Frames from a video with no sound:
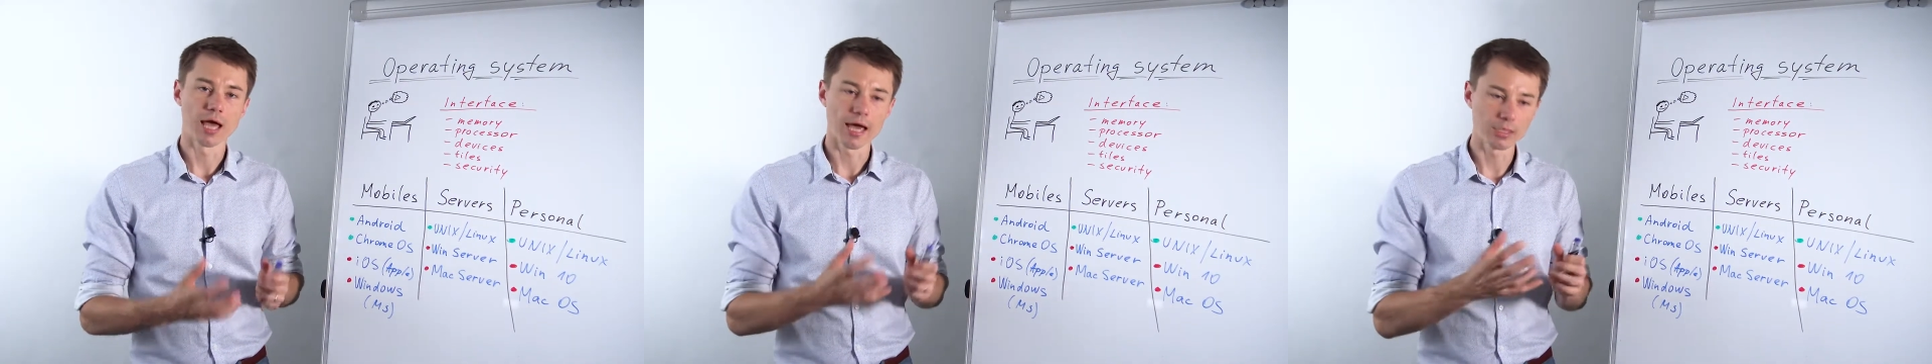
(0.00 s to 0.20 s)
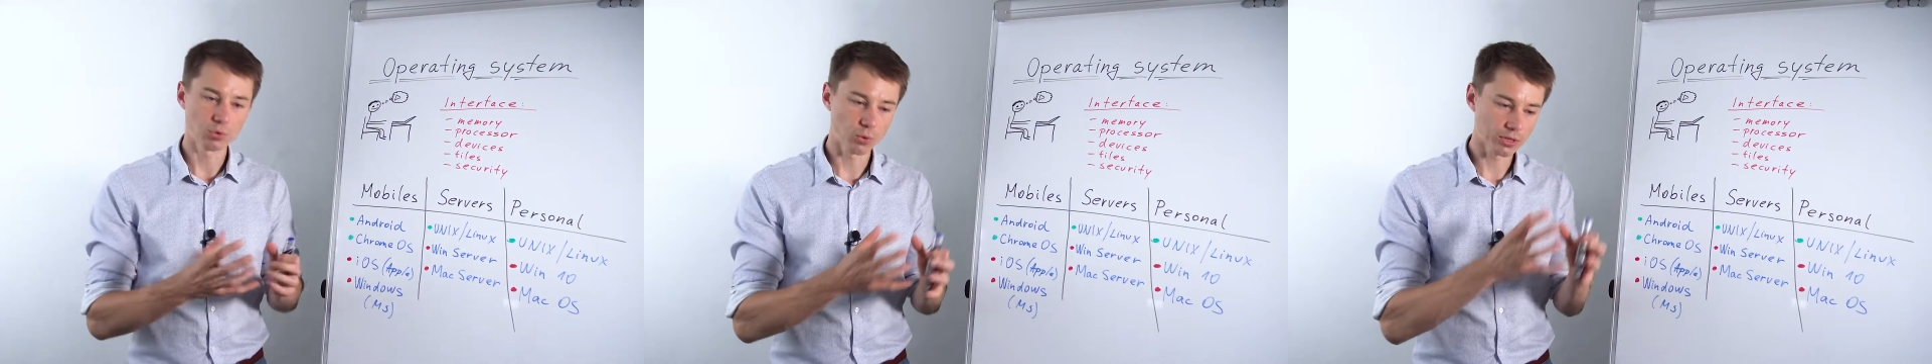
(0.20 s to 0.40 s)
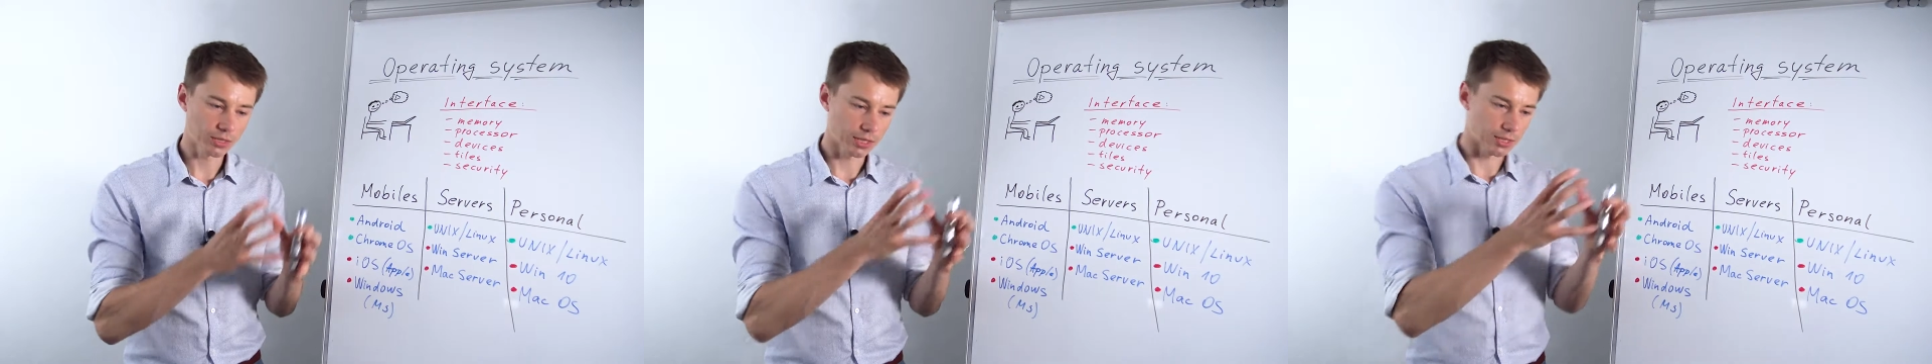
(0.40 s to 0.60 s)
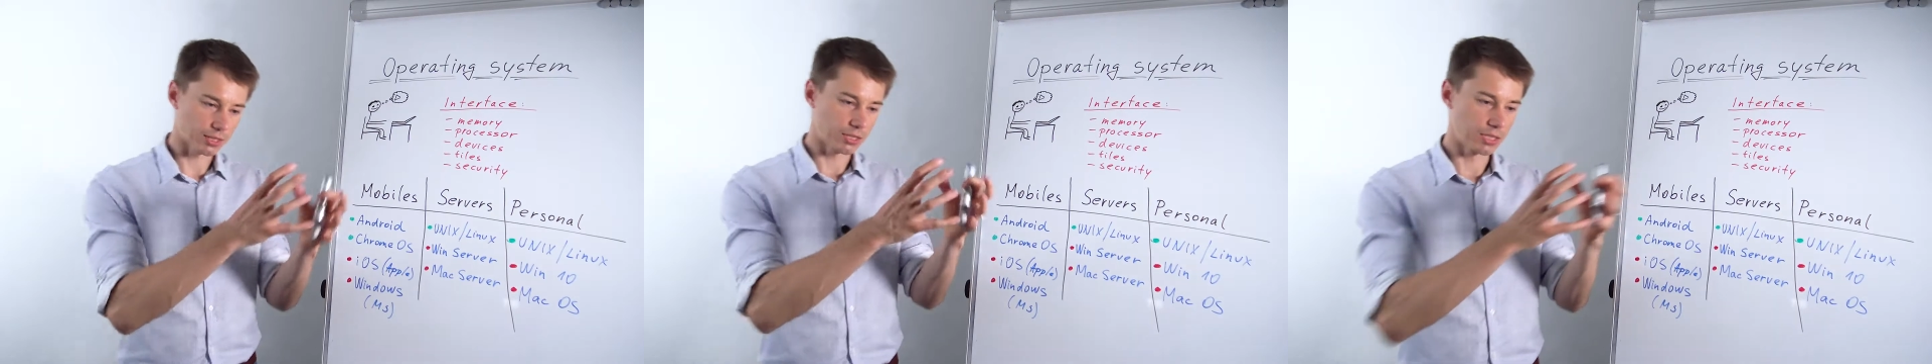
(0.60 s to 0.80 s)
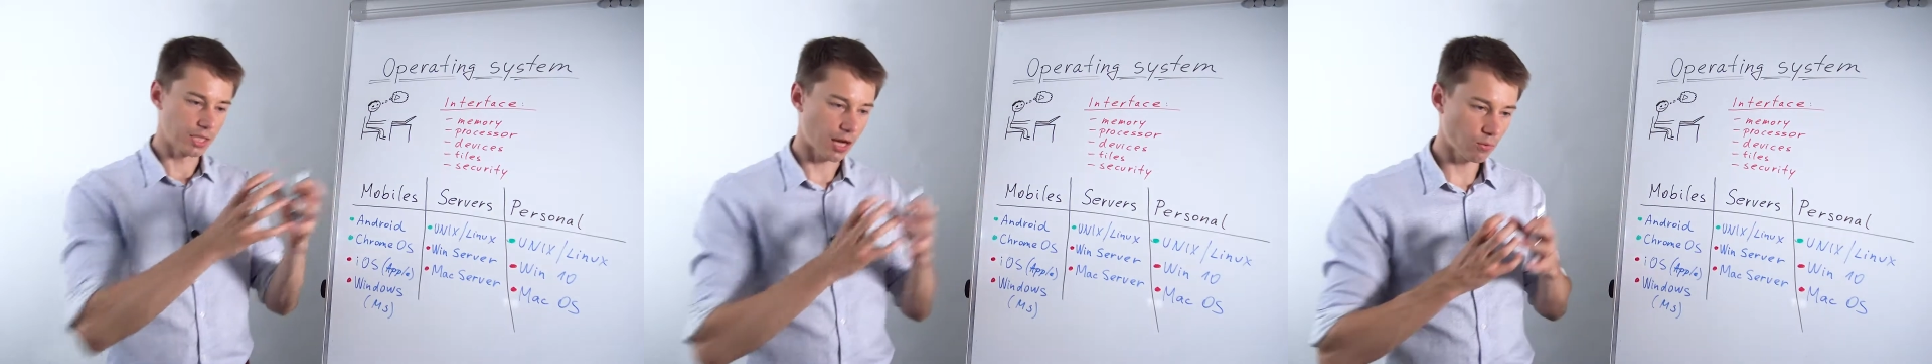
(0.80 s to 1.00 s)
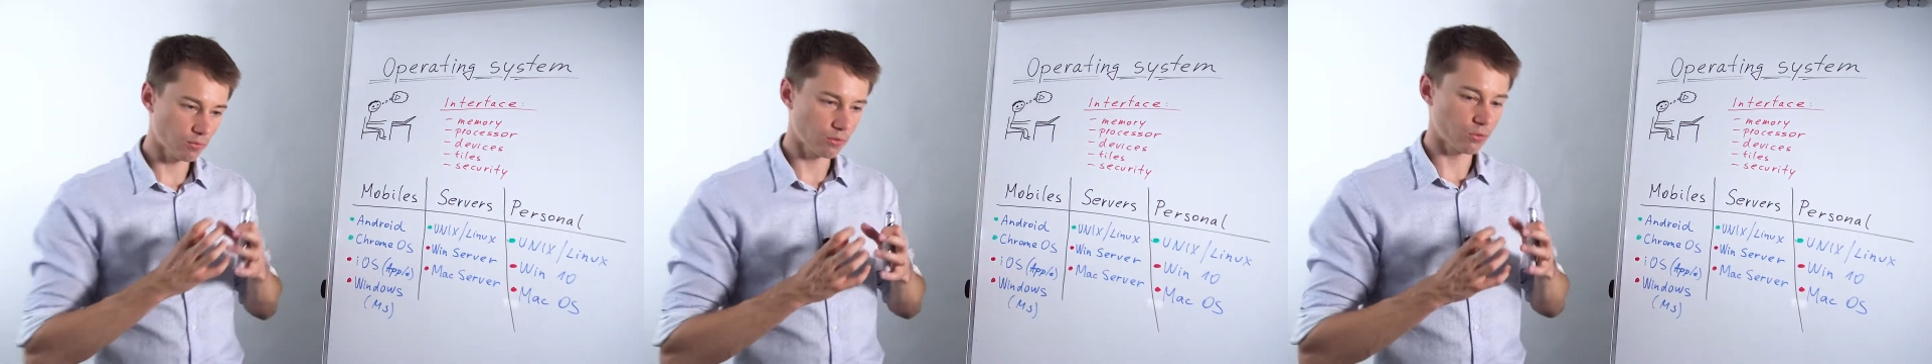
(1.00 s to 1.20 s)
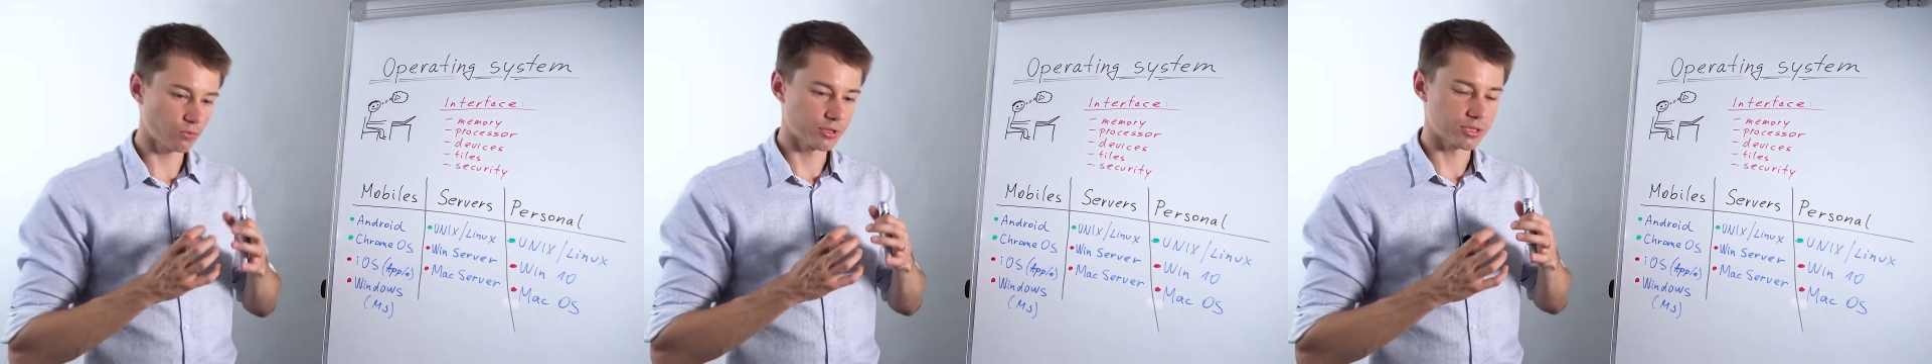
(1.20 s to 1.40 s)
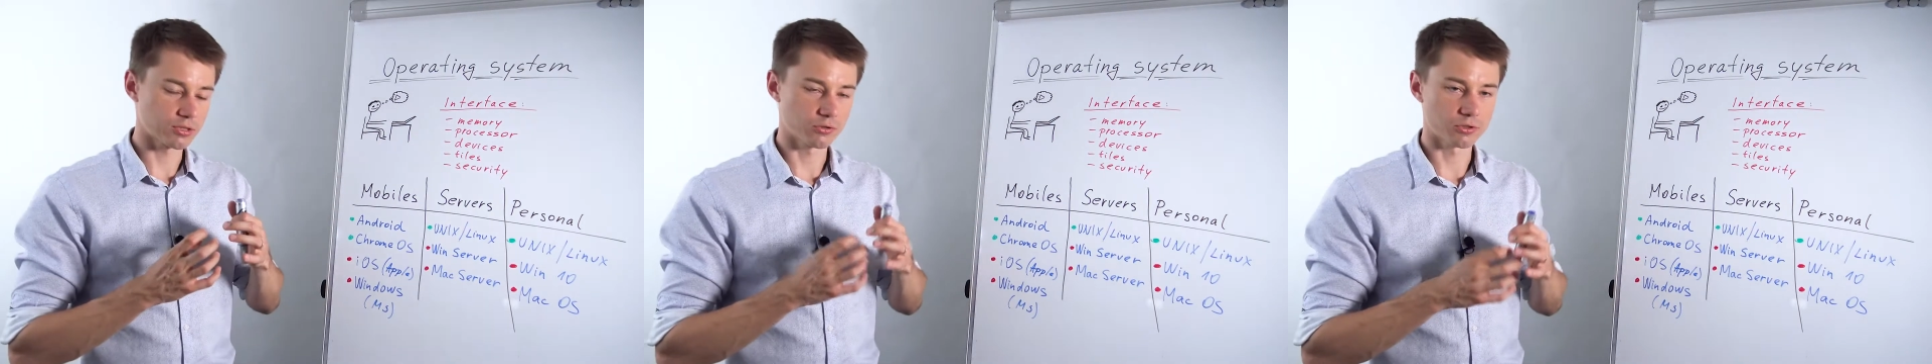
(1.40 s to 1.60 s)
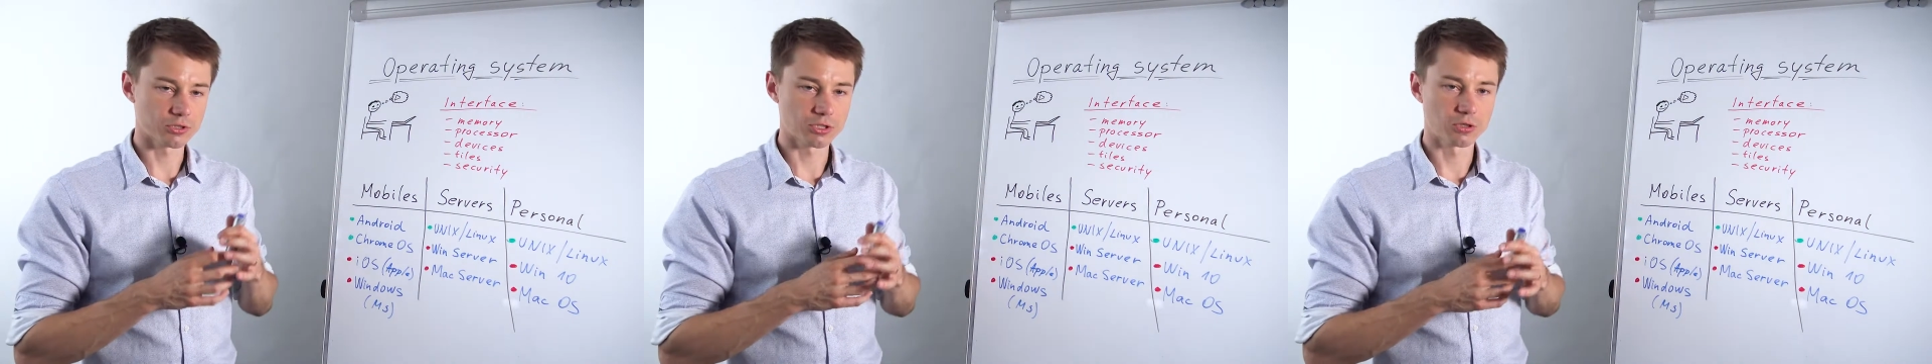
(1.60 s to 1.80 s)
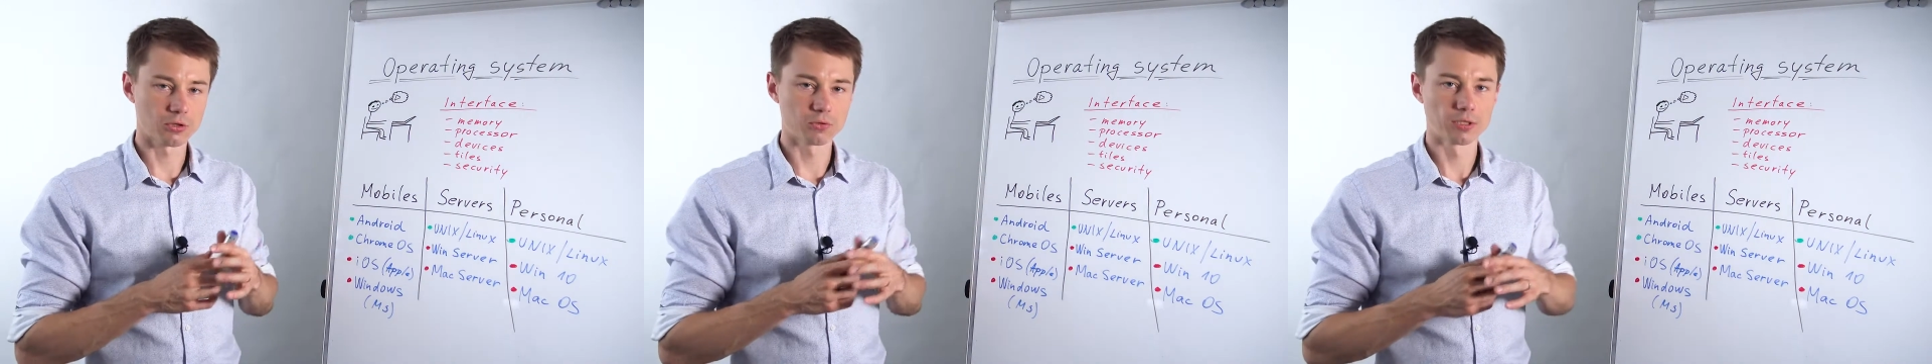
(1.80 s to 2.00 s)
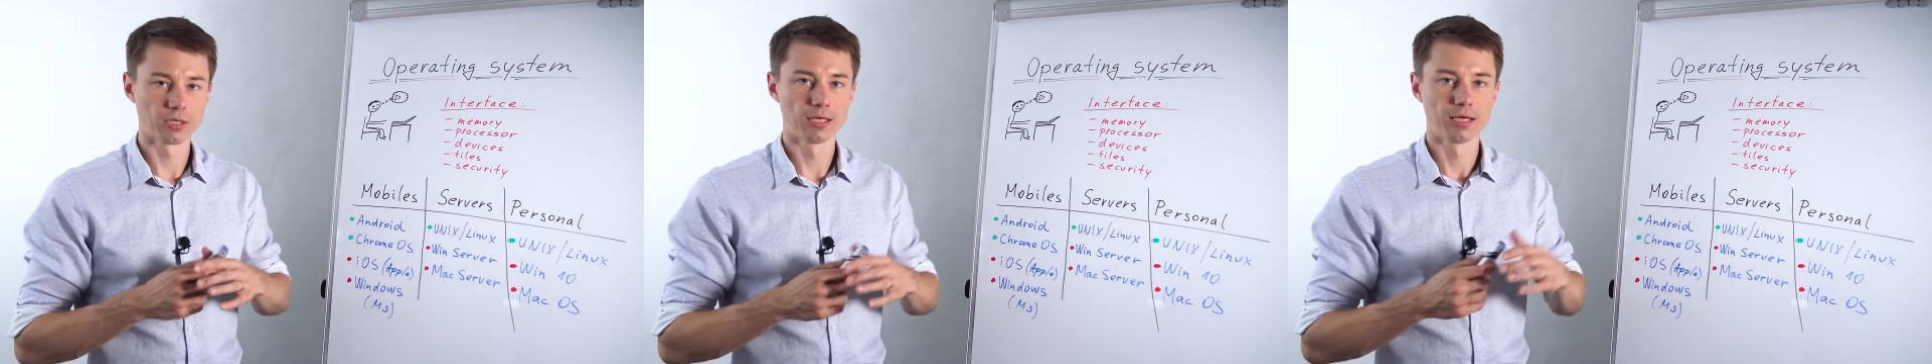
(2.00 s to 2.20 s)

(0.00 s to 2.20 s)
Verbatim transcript: anyone can download the source code.